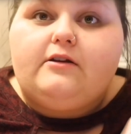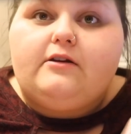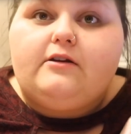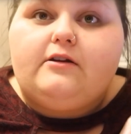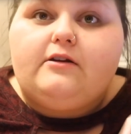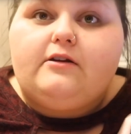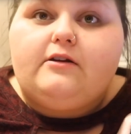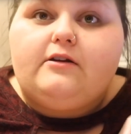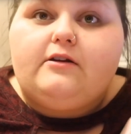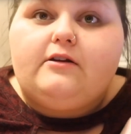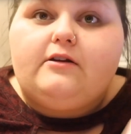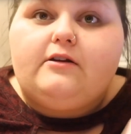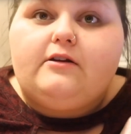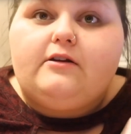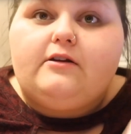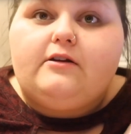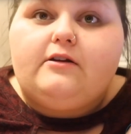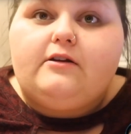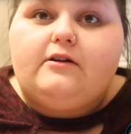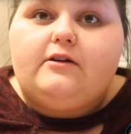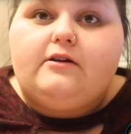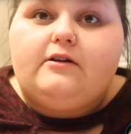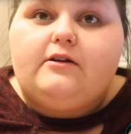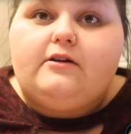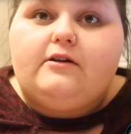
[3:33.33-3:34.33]

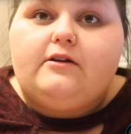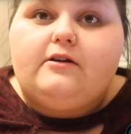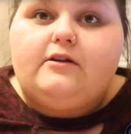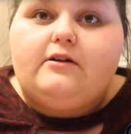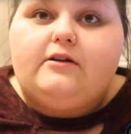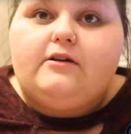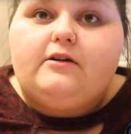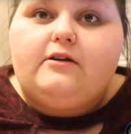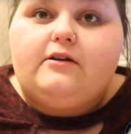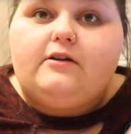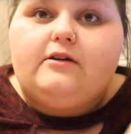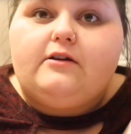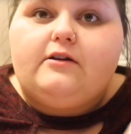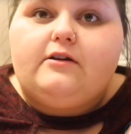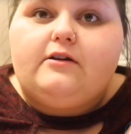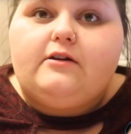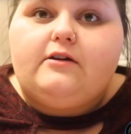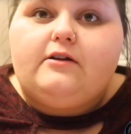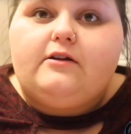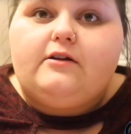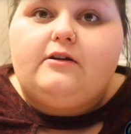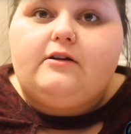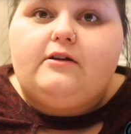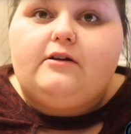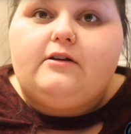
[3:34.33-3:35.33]

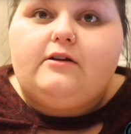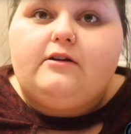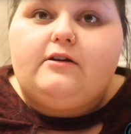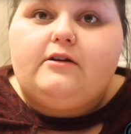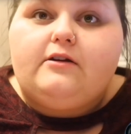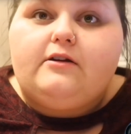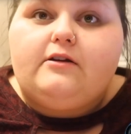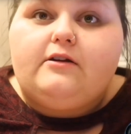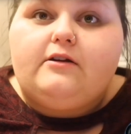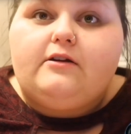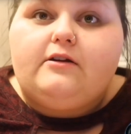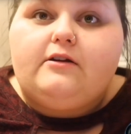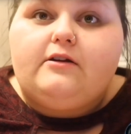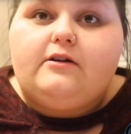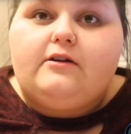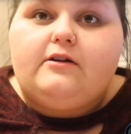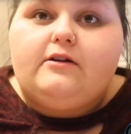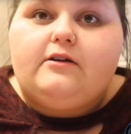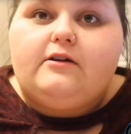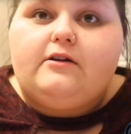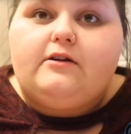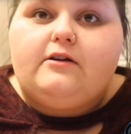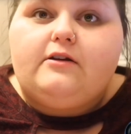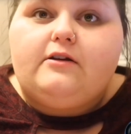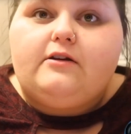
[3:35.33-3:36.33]

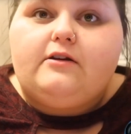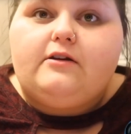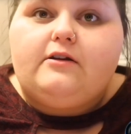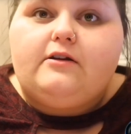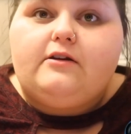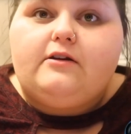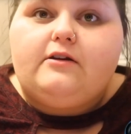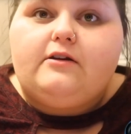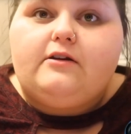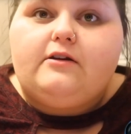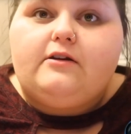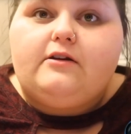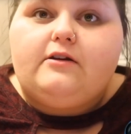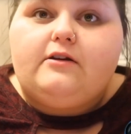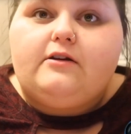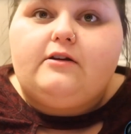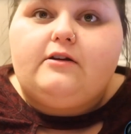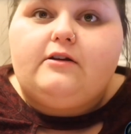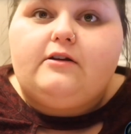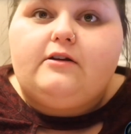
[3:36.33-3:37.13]
The person shown says nothing.